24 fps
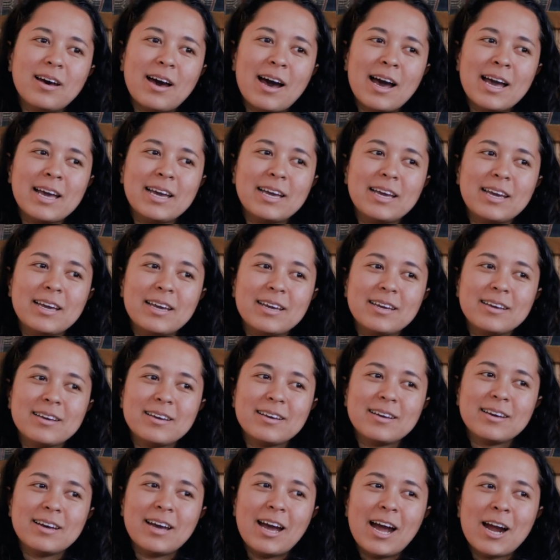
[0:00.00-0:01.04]
I
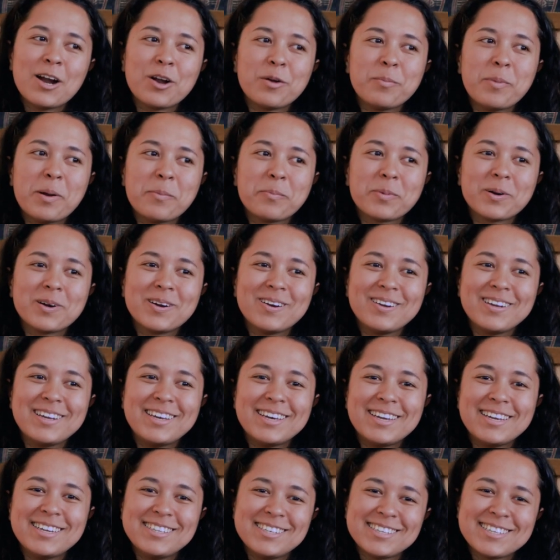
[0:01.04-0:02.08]
remember
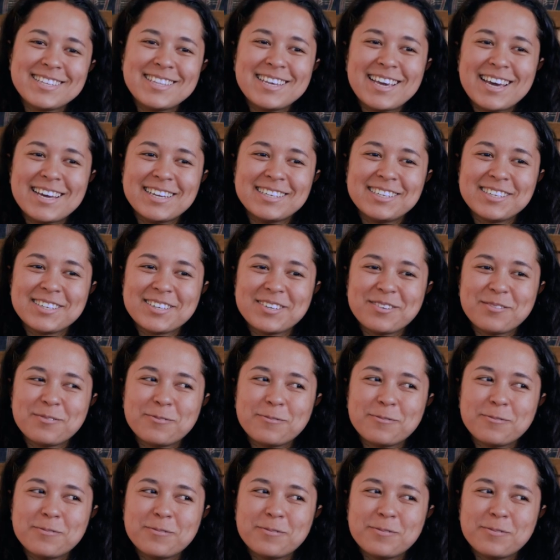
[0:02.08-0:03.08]
getting to the end of